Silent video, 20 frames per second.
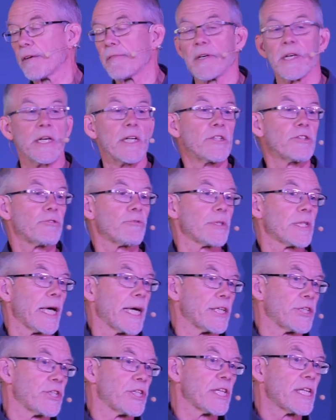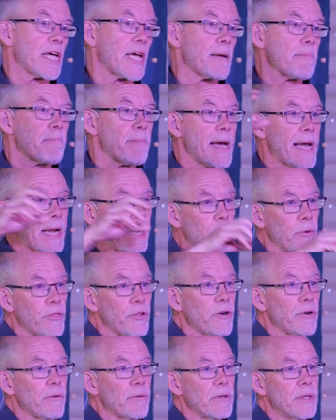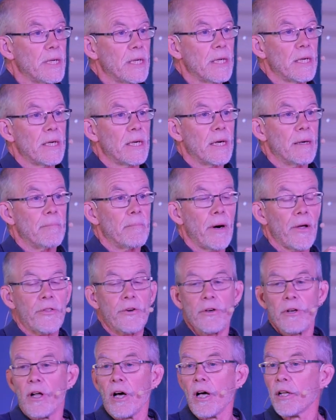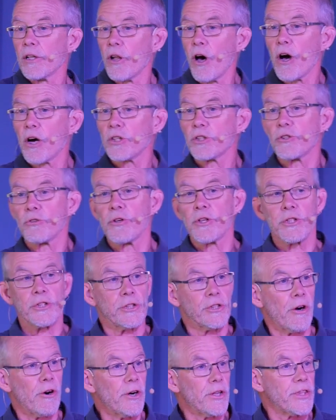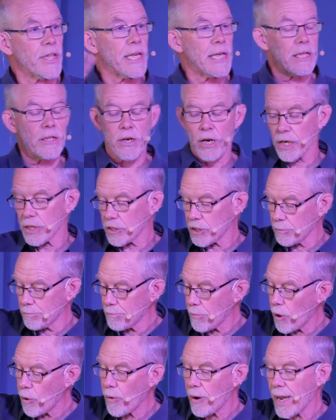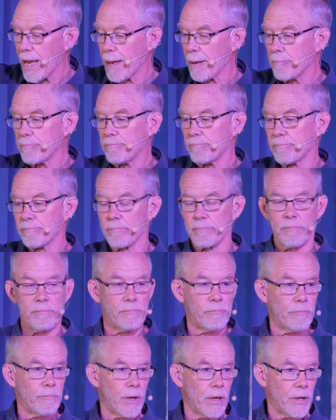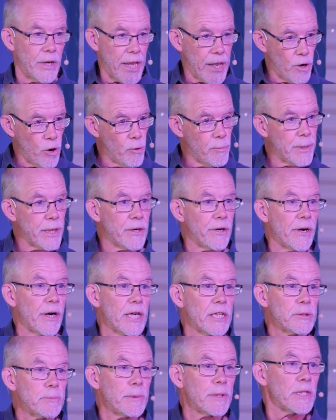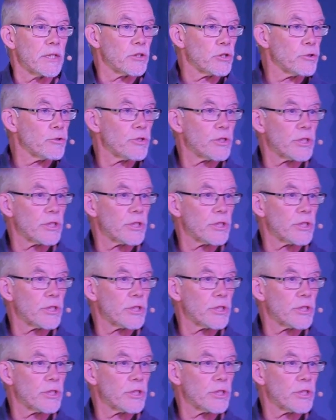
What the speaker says: even an Israelite. She came back with her mother-in-law. Long story short, they'd gone to Moab. Naomi and her husband and two